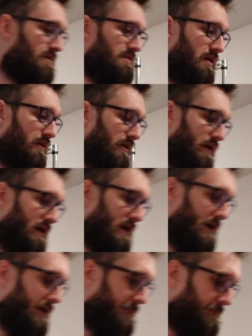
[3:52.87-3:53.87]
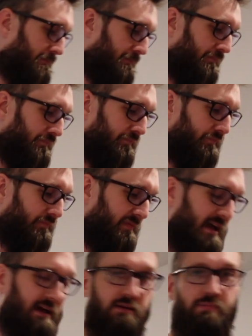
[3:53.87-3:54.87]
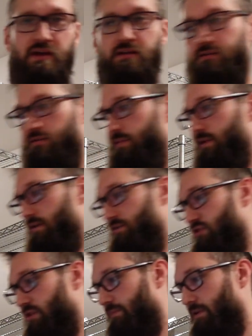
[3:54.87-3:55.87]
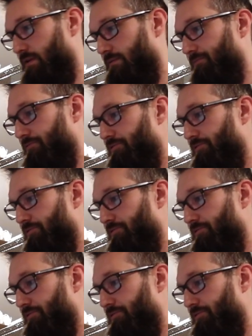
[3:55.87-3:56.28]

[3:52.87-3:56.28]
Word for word: So yeah, I had to pay a little bit on shipping.